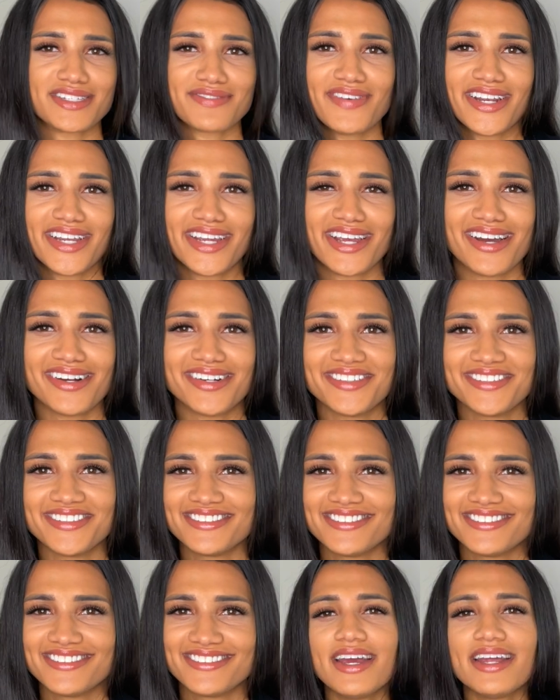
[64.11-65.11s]
video.
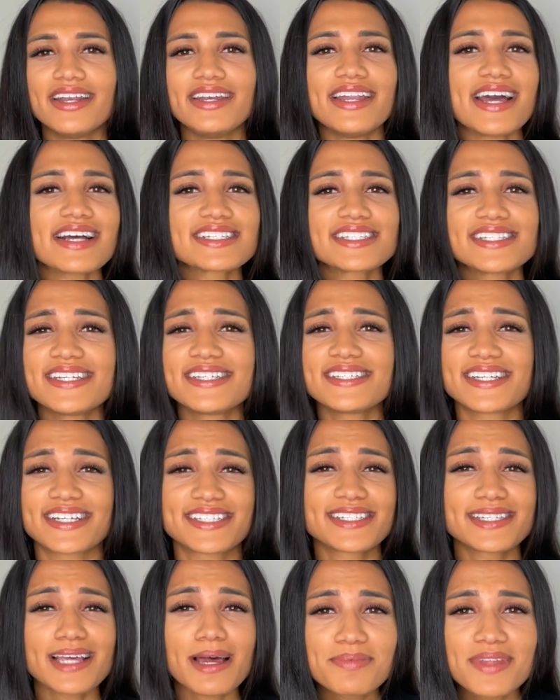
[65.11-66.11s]
Next is
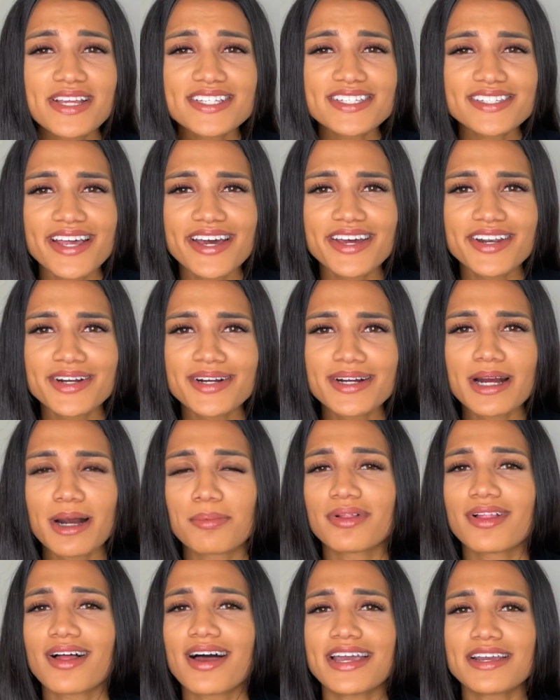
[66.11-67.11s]
acceptance letter,
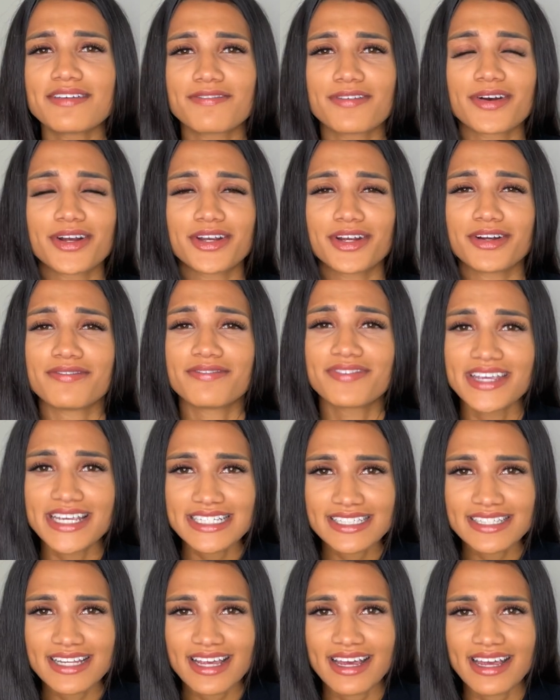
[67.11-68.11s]
applying for your
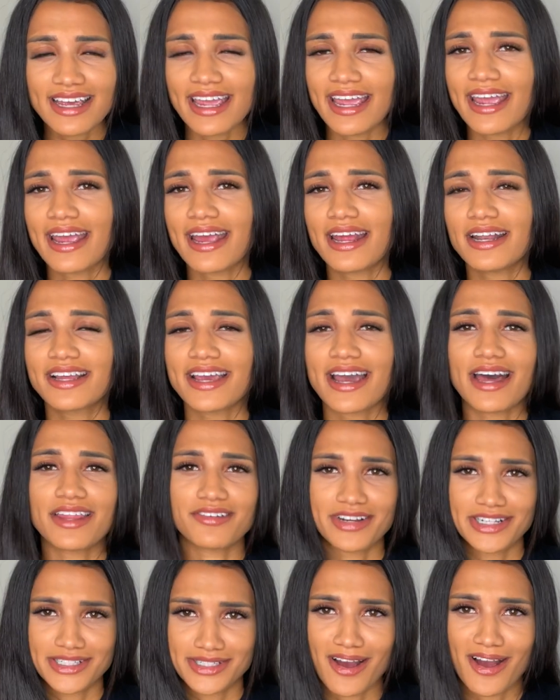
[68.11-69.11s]
visa, and
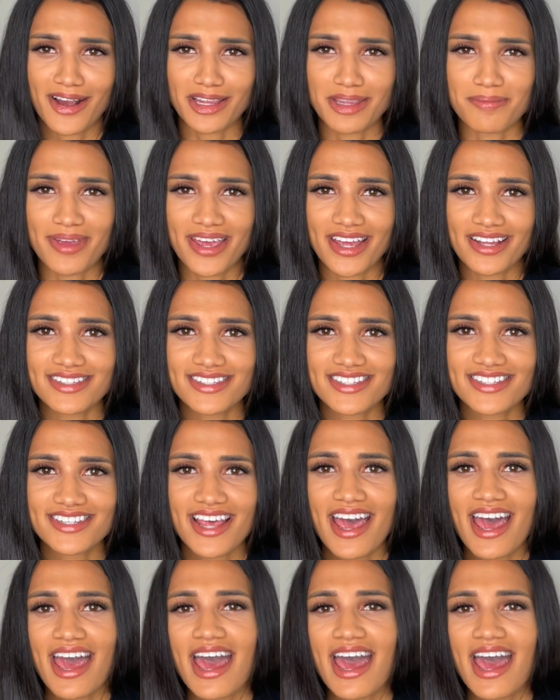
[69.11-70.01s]
gathering documents.